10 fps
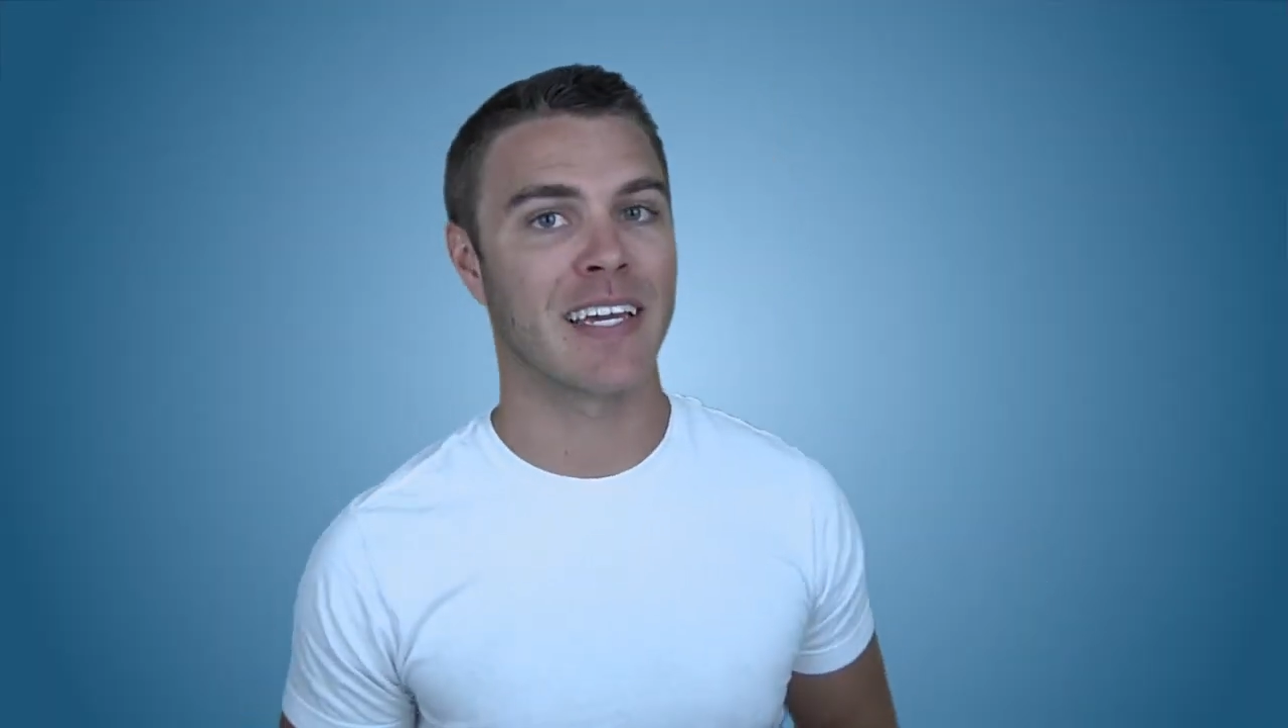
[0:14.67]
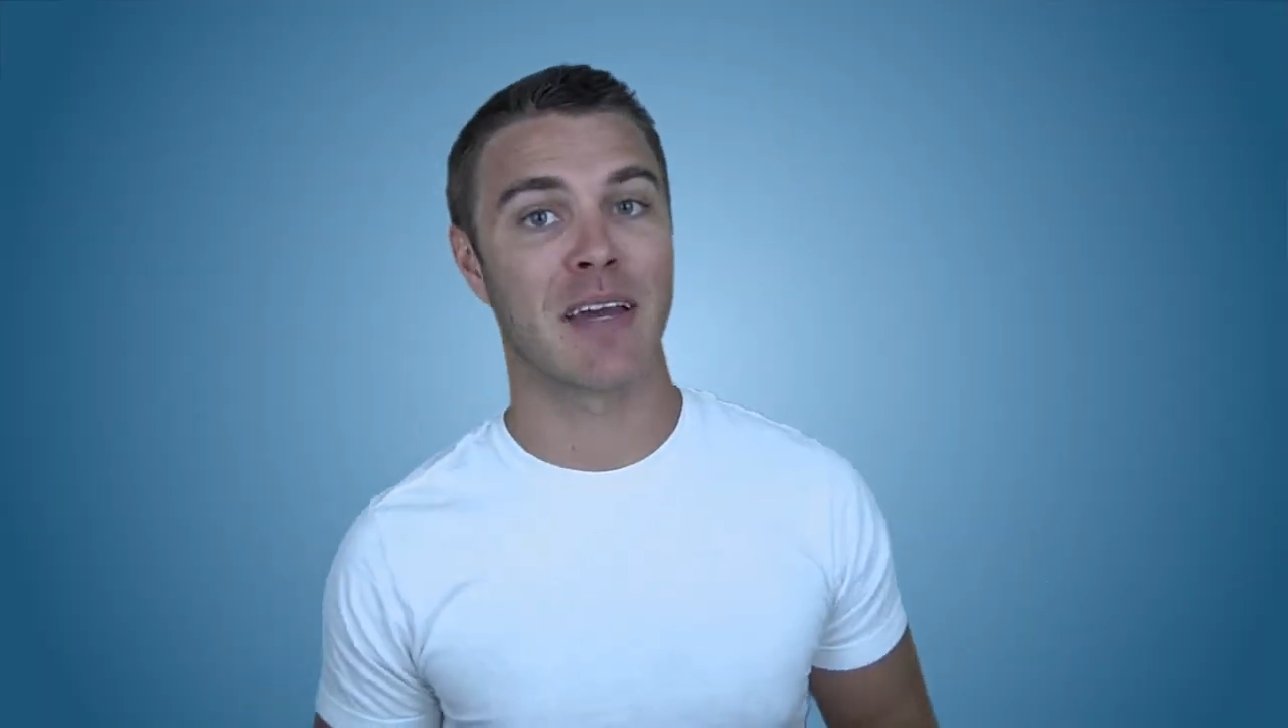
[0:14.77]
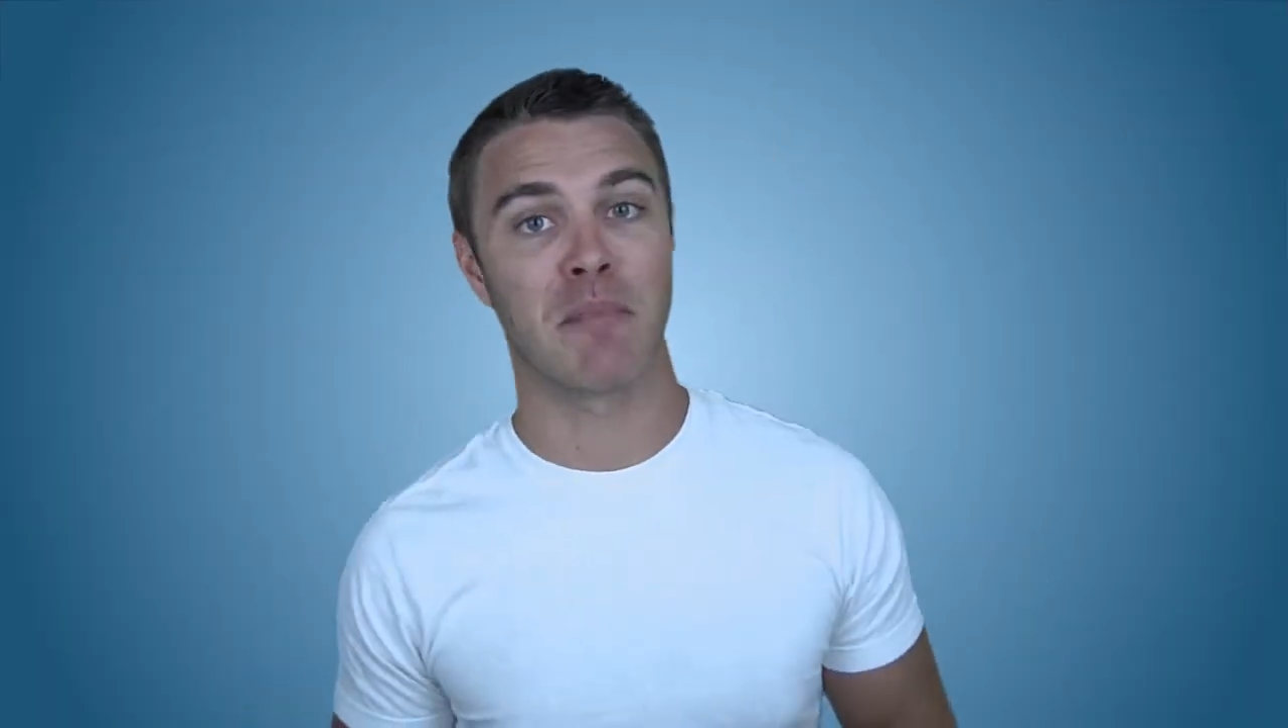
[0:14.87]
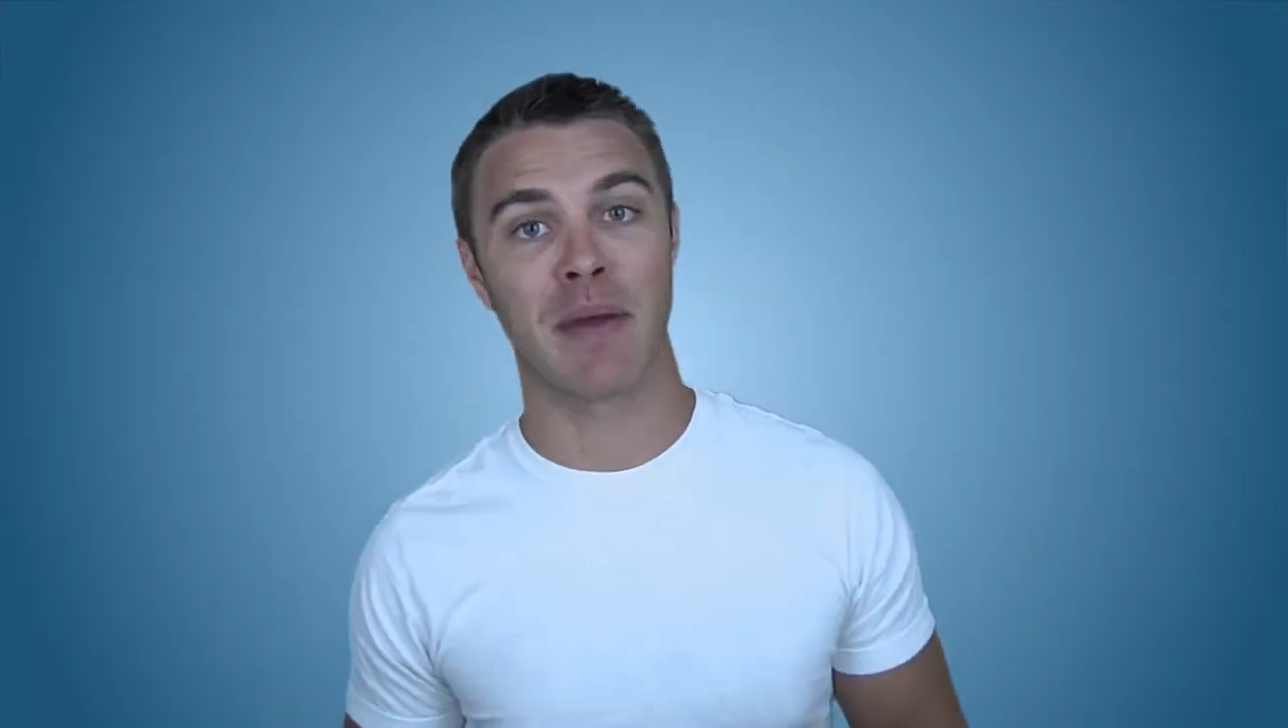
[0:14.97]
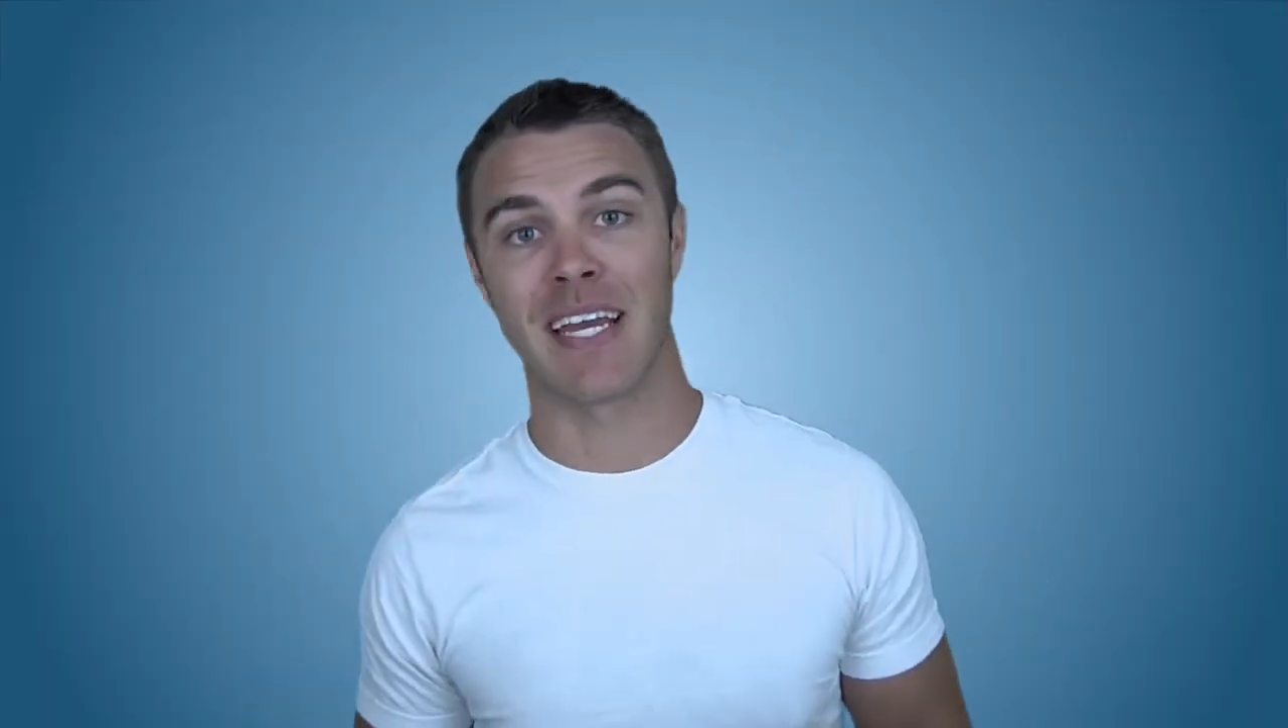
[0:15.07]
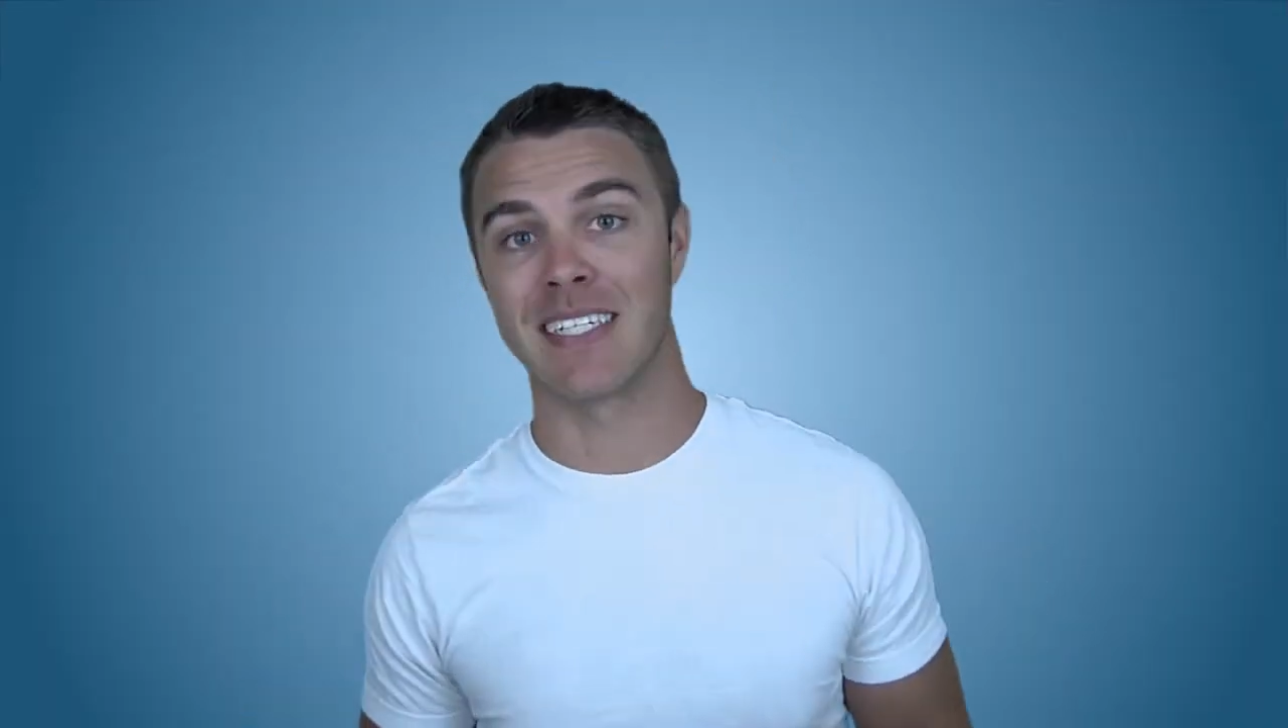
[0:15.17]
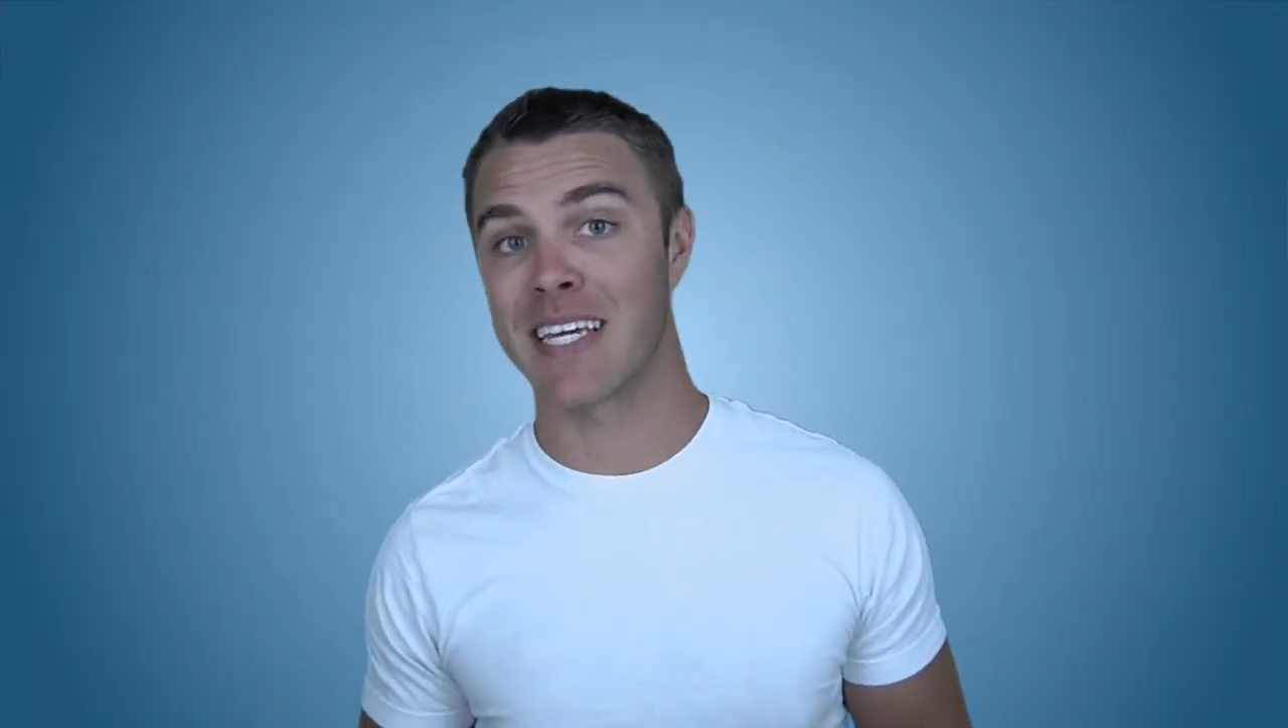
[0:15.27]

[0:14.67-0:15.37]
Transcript: campaigns